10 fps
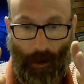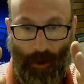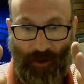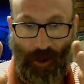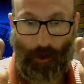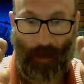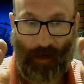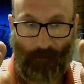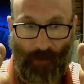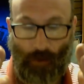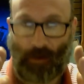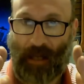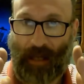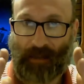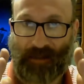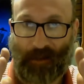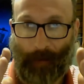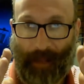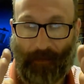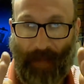So you have two guns at
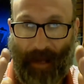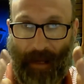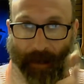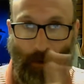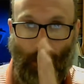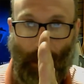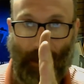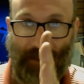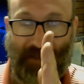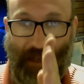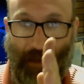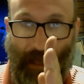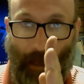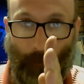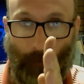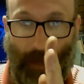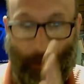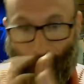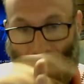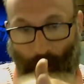about that angle and a center gun. Now,
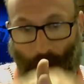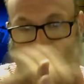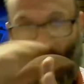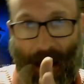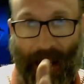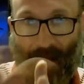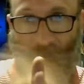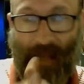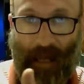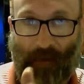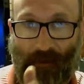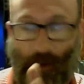depending on the layout of the guns,